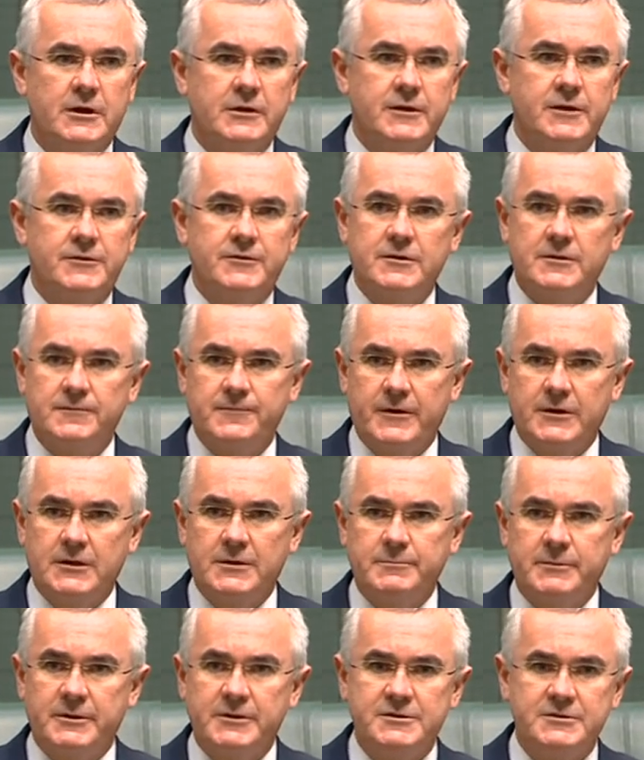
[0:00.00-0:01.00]
that the
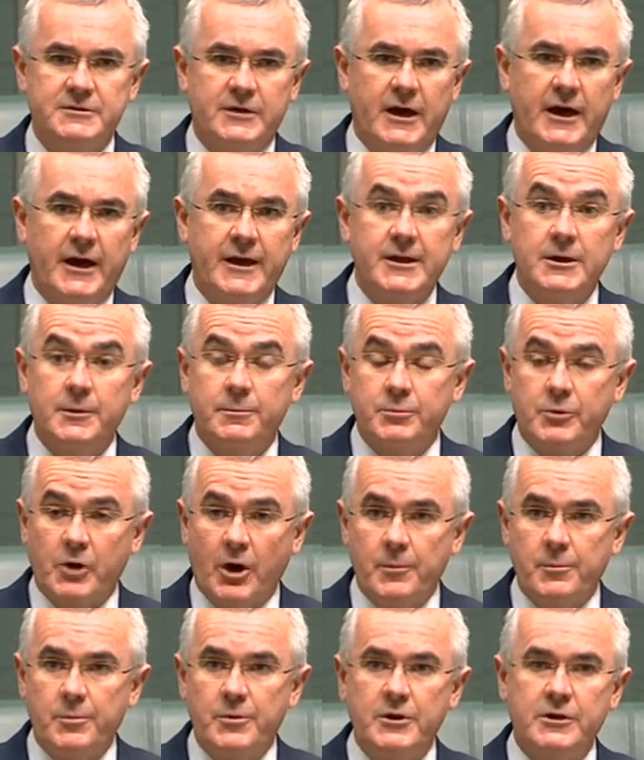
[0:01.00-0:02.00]
developments are
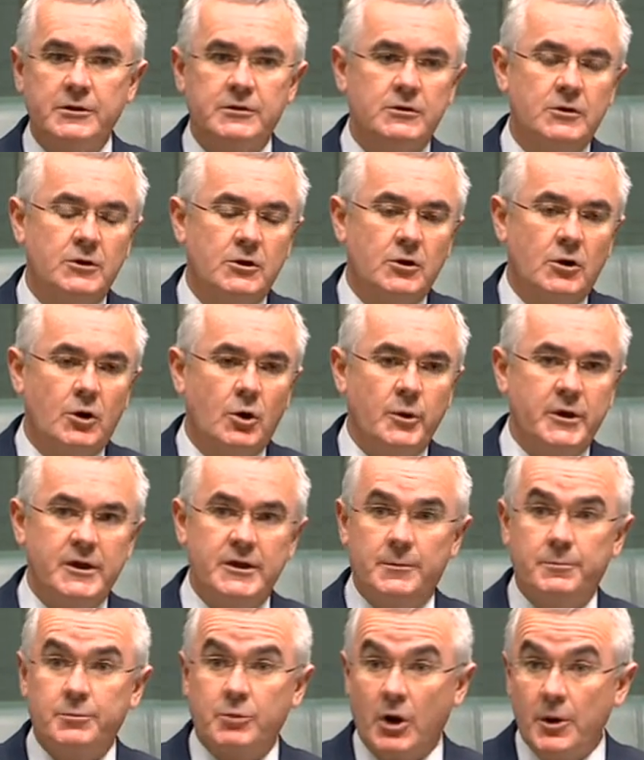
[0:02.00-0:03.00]
inappropriate or
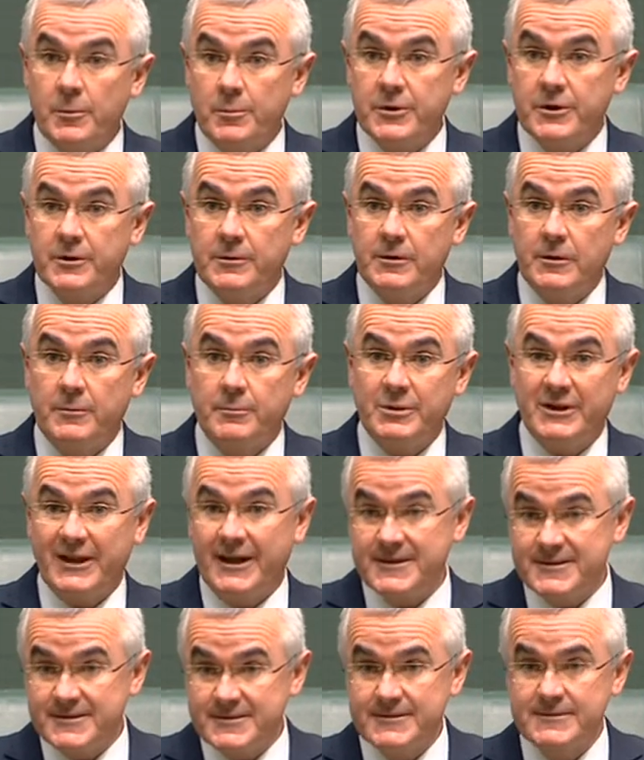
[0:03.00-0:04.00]
inappropriate
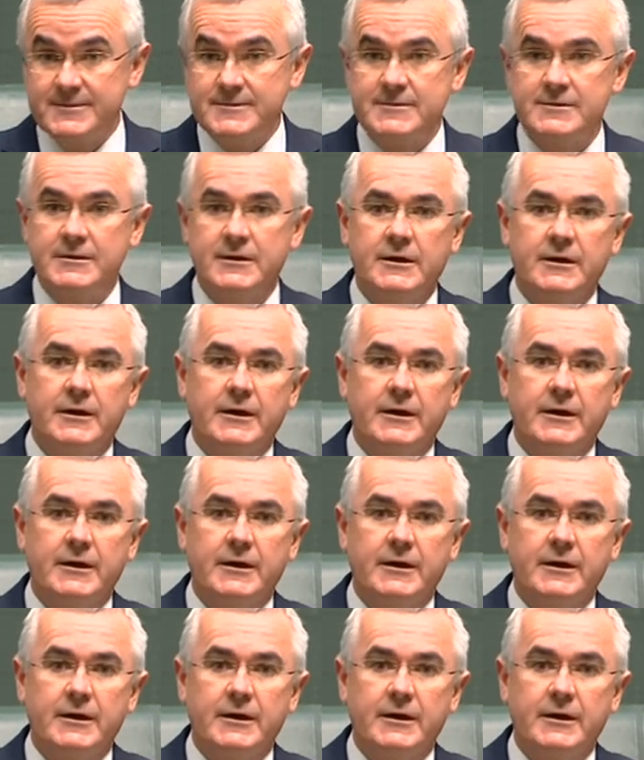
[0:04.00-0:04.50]
places,